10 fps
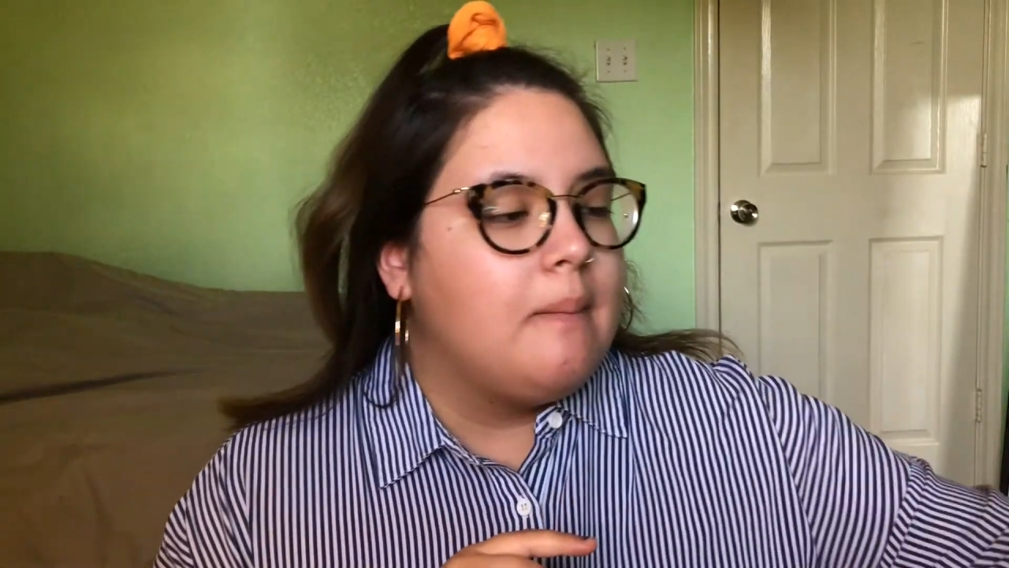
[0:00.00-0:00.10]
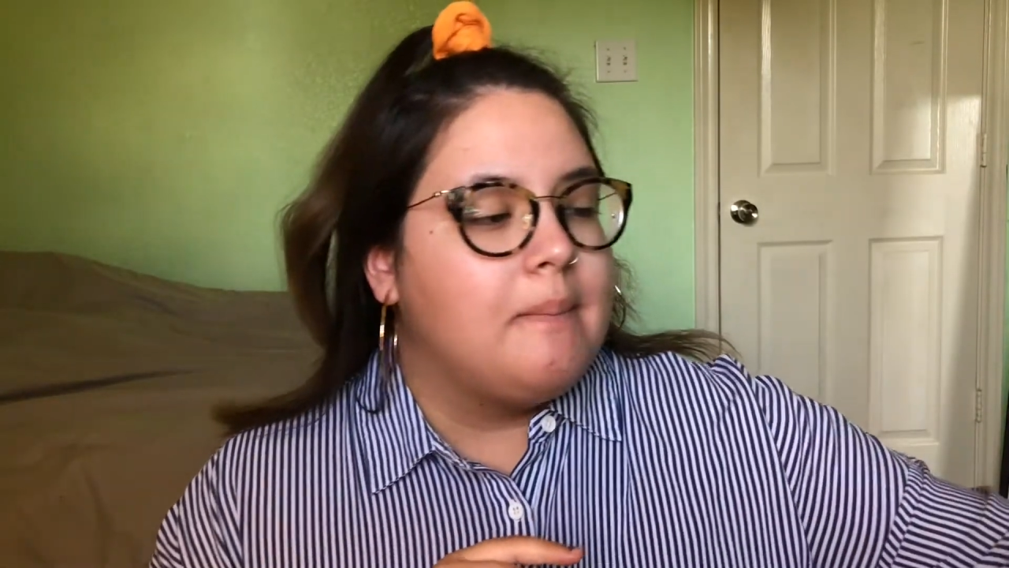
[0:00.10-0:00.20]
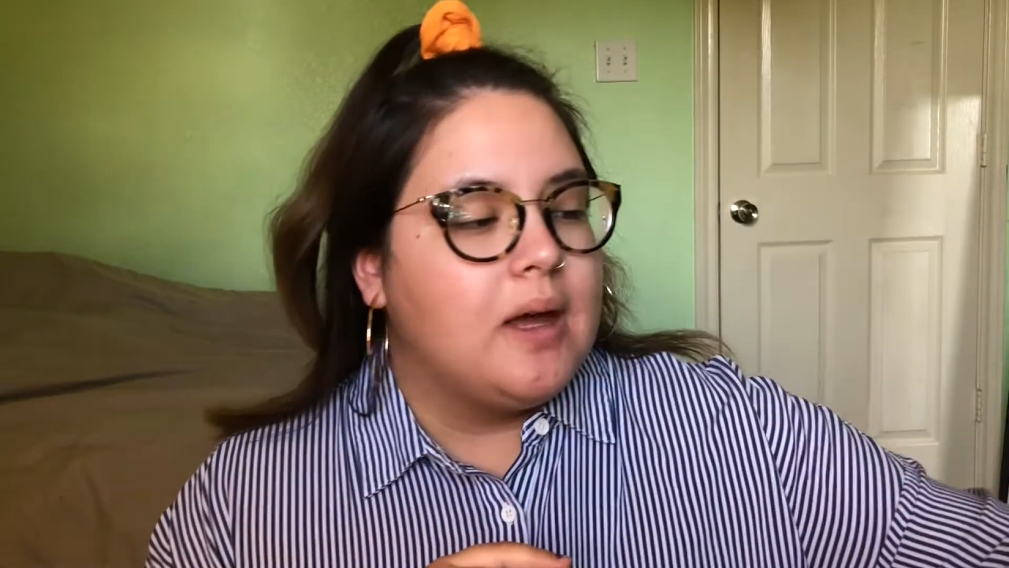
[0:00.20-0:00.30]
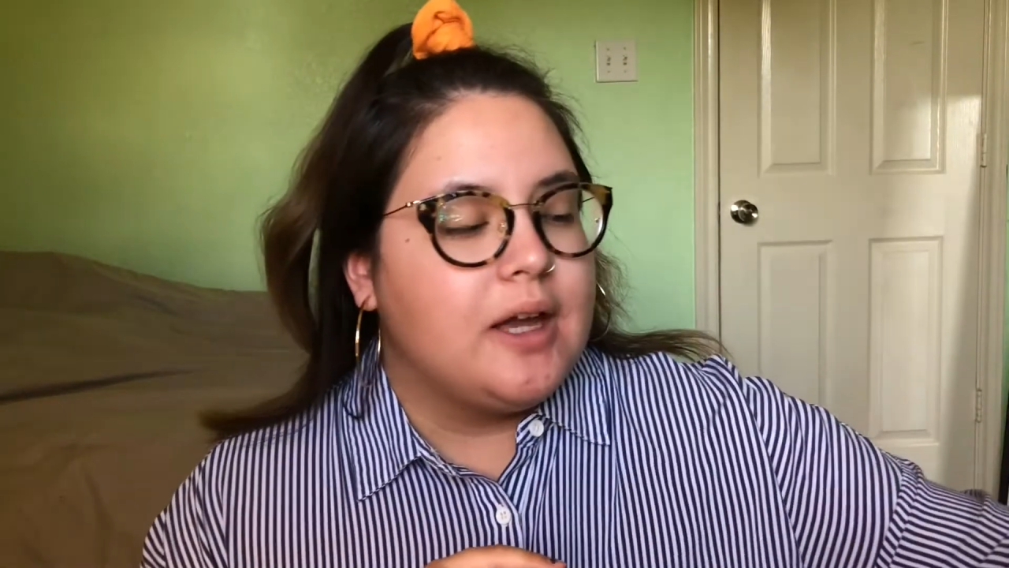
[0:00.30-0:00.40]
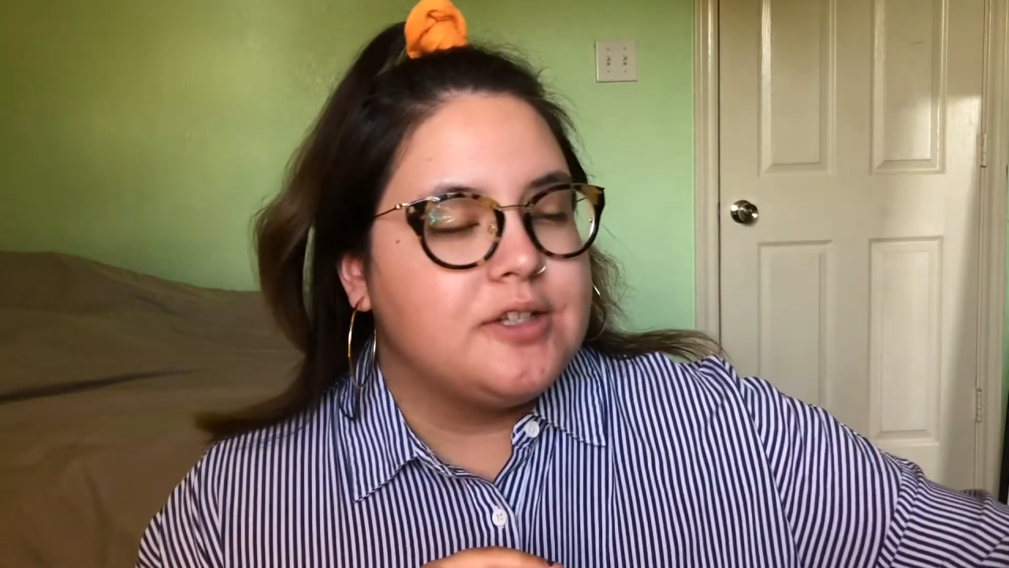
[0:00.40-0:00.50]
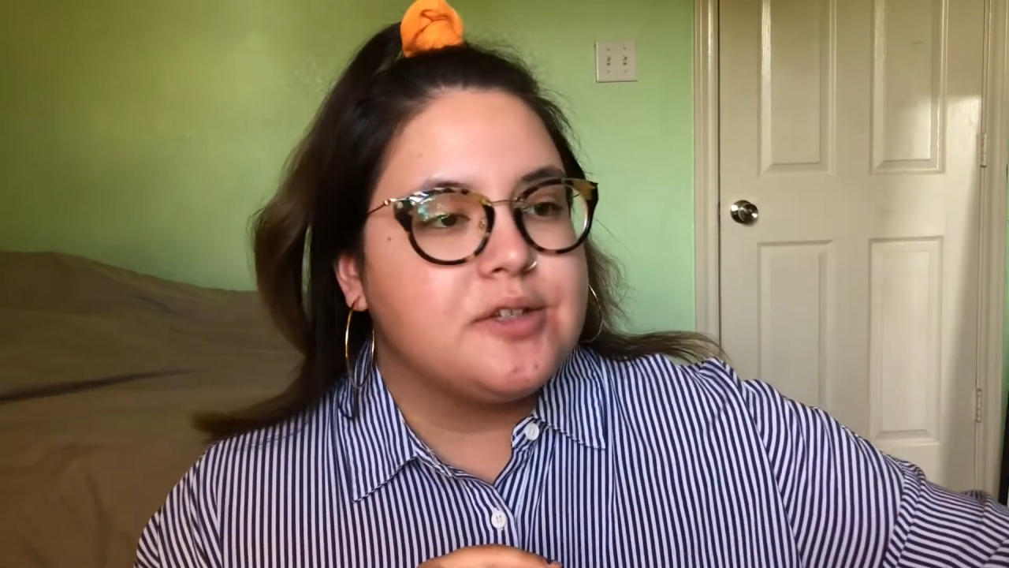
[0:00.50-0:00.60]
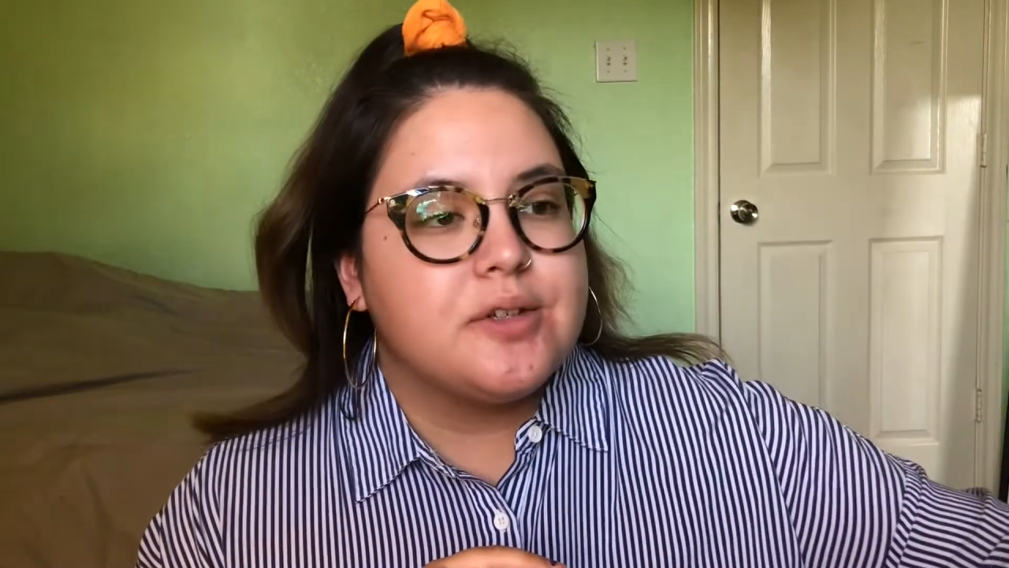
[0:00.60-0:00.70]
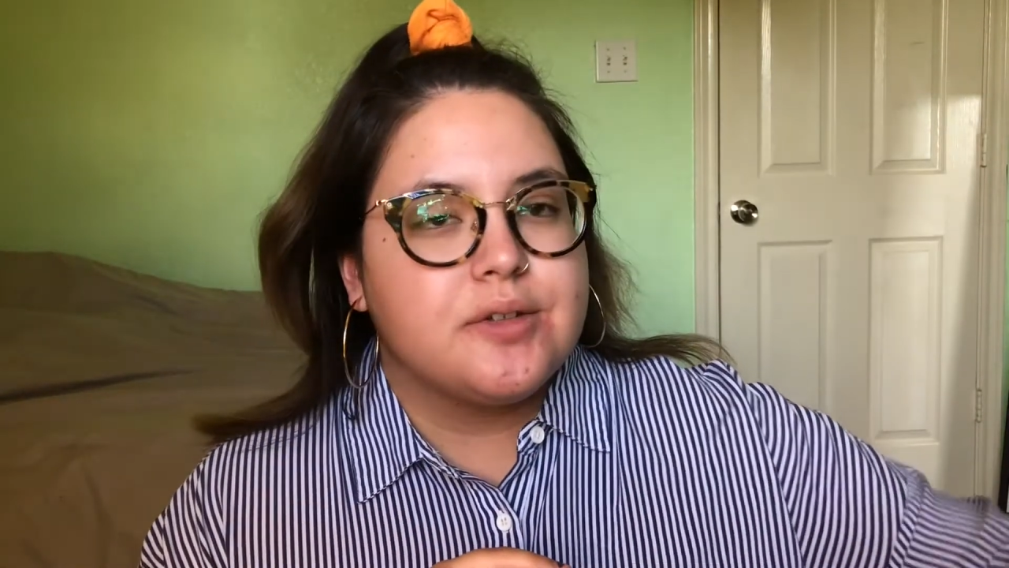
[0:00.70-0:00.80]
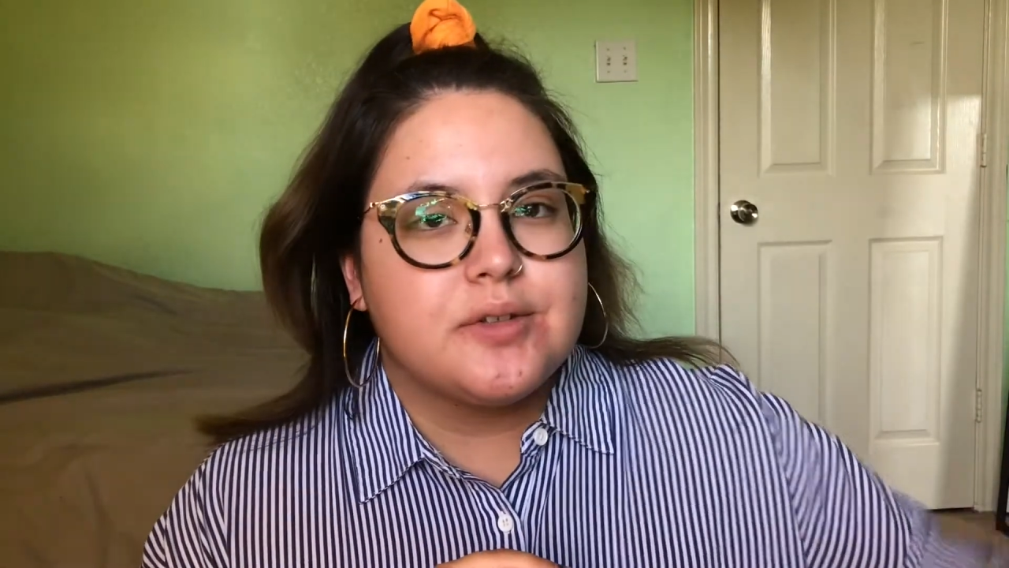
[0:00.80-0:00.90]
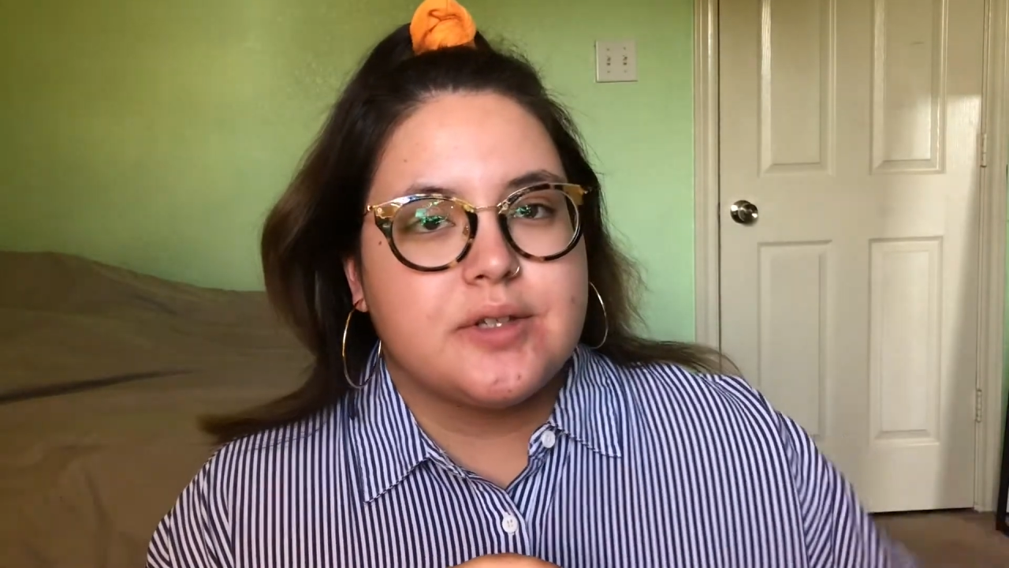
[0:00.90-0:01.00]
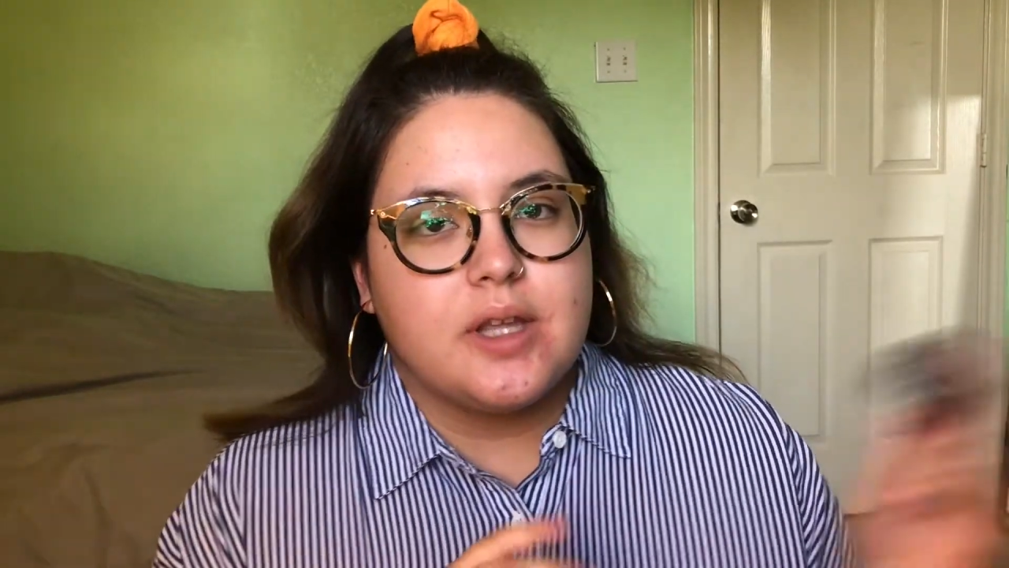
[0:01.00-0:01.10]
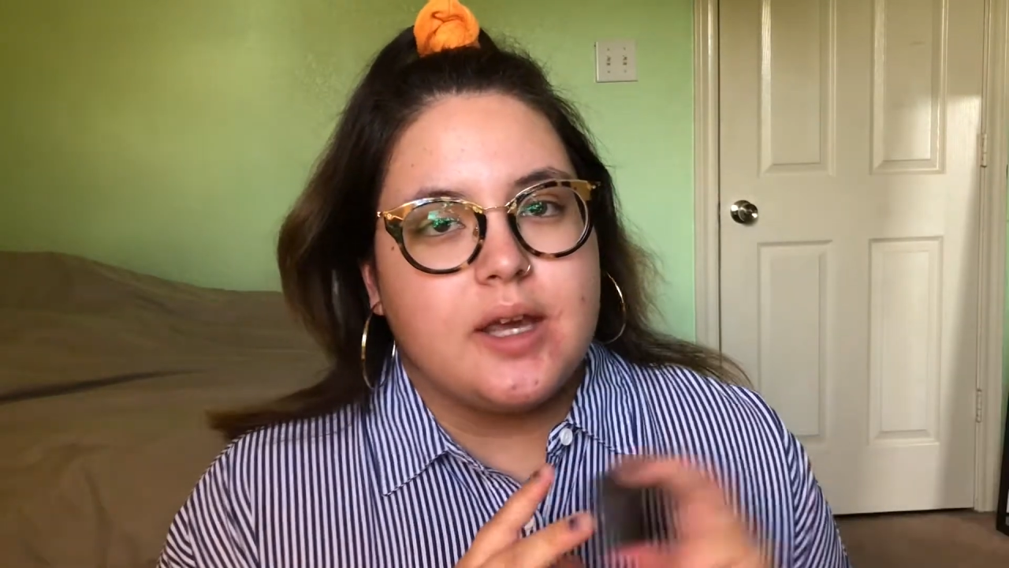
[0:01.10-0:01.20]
but I do use the